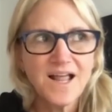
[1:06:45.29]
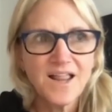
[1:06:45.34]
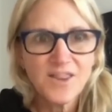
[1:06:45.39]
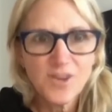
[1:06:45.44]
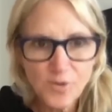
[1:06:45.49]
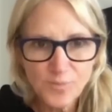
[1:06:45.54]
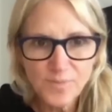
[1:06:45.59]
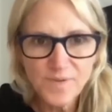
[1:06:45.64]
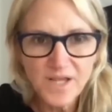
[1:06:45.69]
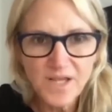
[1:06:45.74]

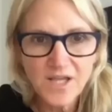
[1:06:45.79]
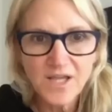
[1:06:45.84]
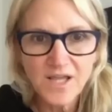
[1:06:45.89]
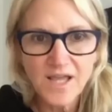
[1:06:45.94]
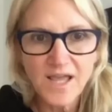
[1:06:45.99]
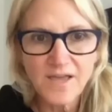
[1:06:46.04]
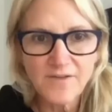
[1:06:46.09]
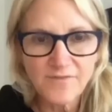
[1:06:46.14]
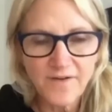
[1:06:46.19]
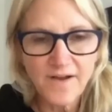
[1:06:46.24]
There being
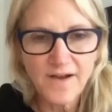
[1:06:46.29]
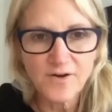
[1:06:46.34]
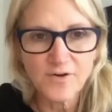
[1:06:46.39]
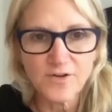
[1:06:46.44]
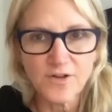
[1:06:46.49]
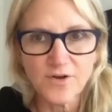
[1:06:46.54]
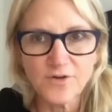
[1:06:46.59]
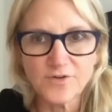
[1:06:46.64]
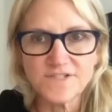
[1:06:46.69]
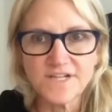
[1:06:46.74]
a fire in
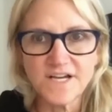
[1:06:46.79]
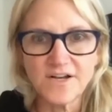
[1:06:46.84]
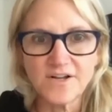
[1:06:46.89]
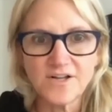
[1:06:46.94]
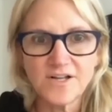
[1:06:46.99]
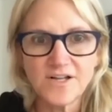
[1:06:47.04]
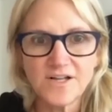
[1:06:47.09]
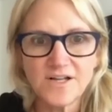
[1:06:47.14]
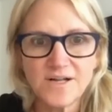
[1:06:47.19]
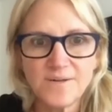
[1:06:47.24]
the hotel.
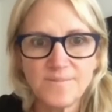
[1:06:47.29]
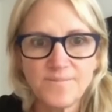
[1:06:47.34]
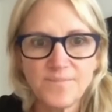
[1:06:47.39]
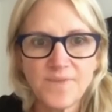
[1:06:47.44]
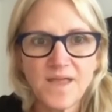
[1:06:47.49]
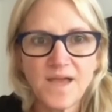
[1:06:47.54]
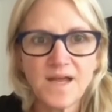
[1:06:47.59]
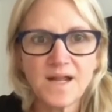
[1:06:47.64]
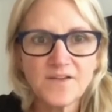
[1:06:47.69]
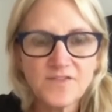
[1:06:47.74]

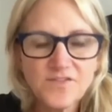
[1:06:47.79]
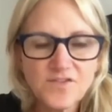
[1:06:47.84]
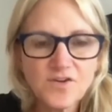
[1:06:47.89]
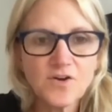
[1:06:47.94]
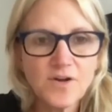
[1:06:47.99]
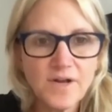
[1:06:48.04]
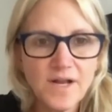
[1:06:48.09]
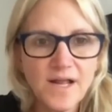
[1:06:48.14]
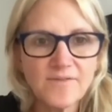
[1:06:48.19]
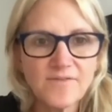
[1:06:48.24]
And I
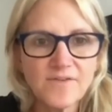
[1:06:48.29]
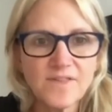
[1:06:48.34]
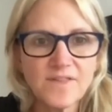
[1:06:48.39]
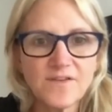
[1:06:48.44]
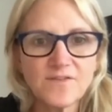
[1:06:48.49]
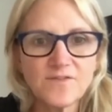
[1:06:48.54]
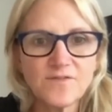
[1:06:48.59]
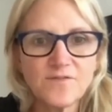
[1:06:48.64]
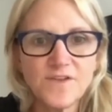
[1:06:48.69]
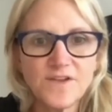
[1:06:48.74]
started having
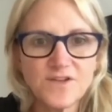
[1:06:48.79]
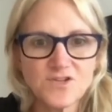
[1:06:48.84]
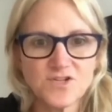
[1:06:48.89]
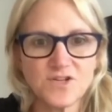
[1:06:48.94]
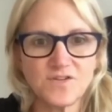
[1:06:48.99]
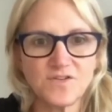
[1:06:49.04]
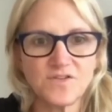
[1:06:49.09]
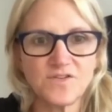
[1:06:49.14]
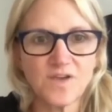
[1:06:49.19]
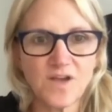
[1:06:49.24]
these
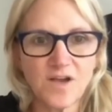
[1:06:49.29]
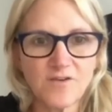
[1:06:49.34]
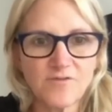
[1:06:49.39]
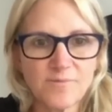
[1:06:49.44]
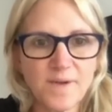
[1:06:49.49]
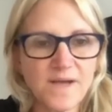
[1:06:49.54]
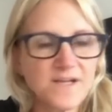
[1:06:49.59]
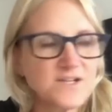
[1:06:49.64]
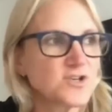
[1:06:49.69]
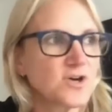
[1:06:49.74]
visions of
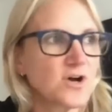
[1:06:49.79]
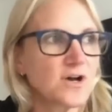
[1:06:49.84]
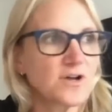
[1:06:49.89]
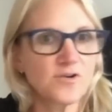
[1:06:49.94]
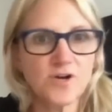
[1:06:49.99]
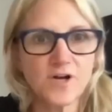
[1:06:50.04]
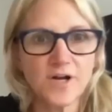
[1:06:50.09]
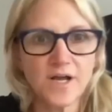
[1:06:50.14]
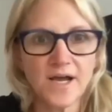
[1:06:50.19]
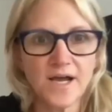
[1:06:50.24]
my
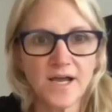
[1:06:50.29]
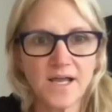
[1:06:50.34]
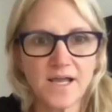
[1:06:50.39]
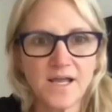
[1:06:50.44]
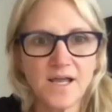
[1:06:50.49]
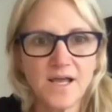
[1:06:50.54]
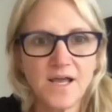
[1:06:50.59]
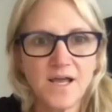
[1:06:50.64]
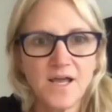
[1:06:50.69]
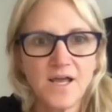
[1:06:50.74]
daughter and I
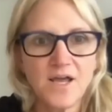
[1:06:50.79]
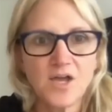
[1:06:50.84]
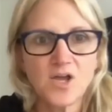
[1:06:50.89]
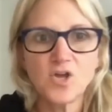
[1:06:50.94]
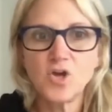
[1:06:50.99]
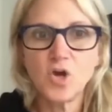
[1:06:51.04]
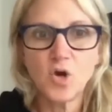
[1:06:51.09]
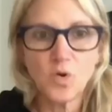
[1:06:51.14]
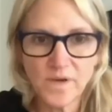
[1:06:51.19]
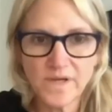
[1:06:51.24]

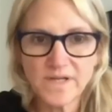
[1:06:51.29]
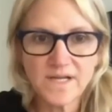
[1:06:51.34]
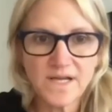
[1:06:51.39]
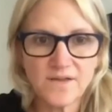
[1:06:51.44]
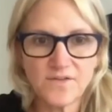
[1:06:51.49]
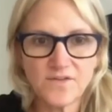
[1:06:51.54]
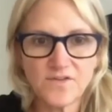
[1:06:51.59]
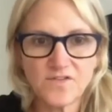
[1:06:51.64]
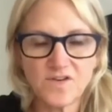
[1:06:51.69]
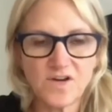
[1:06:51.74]
going
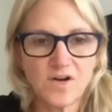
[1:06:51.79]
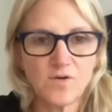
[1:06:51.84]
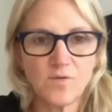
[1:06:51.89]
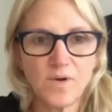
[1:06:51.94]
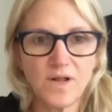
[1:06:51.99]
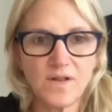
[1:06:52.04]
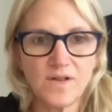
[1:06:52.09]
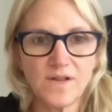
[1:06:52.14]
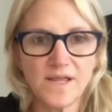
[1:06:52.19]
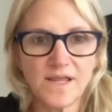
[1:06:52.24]
down the
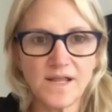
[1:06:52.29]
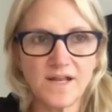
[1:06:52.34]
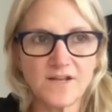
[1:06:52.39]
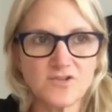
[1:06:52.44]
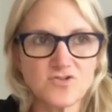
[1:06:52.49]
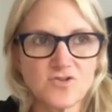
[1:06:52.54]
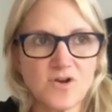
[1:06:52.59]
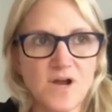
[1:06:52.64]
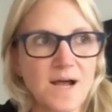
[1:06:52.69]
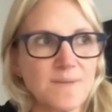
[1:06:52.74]
stairwell and getting
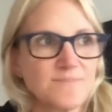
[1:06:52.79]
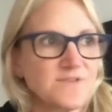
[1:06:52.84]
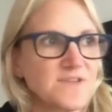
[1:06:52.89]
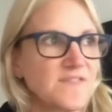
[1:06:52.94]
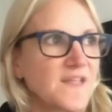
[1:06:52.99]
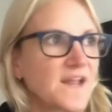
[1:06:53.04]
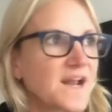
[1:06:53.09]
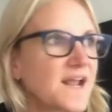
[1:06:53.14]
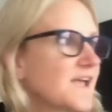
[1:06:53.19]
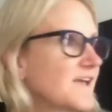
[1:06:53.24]
trapped. And
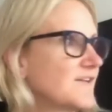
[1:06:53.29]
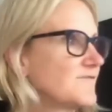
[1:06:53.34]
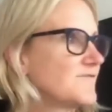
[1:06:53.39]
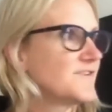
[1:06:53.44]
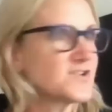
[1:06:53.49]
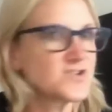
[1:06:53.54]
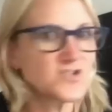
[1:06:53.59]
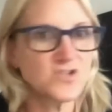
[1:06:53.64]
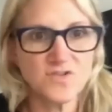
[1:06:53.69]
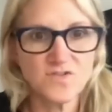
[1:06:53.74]
then I had
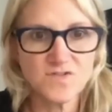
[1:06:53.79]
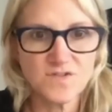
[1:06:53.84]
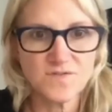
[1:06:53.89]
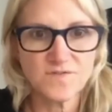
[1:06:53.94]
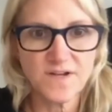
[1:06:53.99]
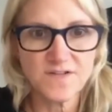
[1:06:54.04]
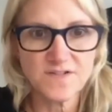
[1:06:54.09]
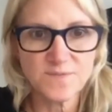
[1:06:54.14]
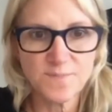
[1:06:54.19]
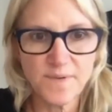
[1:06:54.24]
visions of
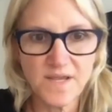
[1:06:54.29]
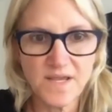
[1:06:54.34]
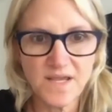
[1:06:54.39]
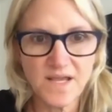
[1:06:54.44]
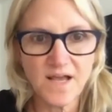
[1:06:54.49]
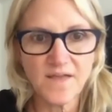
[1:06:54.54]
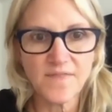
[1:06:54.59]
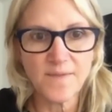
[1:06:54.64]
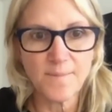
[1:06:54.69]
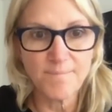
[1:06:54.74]
us being
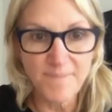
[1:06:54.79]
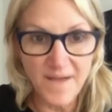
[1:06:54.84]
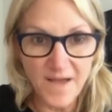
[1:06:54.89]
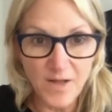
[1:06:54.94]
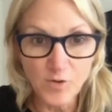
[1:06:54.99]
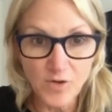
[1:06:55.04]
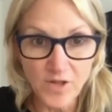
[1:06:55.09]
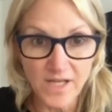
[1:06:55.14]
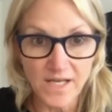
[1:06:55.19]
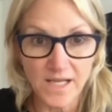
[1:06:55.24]
on the
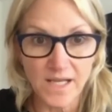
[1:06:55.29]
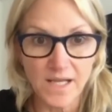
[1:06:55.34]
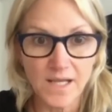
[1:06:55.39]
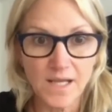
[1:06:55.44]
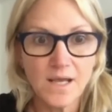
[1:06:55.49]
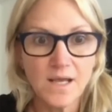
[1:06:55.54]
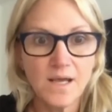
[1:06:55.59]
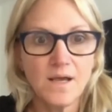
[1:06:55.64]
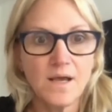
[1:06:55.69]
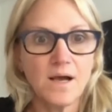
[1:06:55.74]
balcony
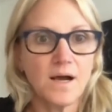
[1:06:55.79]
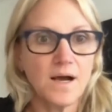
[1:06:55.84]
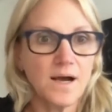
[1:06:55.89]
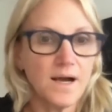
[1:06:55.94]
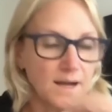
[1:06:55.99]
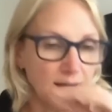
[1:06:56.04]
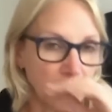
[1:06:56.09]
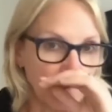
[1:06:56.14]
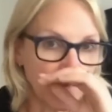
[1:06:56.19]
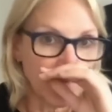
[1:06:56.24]

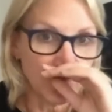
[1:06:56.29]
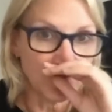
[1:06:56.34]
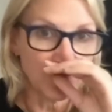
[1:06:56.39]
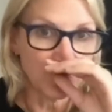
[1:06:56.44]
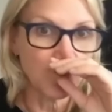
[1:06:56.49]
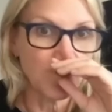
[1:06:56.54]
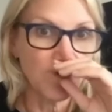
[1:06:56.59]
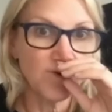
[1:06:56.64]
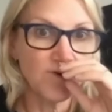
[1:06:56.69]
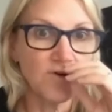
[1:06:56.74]
on this
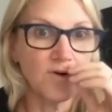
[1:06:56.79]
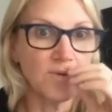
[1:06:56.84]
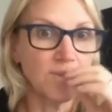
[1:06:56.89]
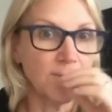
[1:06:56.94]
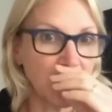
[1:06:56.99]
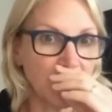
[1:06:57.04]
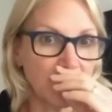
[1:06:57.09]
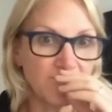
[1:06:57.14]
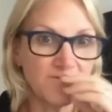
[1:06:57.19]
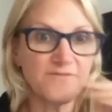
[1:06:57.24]
room
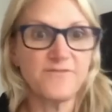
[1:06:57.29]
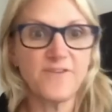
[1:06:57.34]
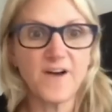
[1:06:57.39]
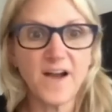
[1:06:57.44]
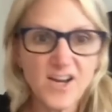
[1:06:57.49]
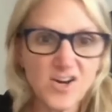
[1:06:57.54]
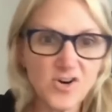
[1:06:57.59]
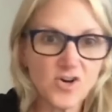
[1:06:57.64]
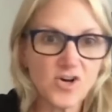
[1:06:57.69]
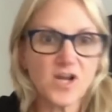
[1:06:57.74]
and
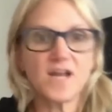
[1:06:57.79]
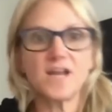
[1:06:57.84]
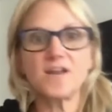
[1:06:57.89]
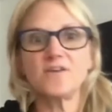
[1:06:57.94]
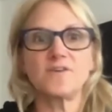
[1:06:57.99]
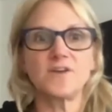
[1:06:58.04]
fire kind of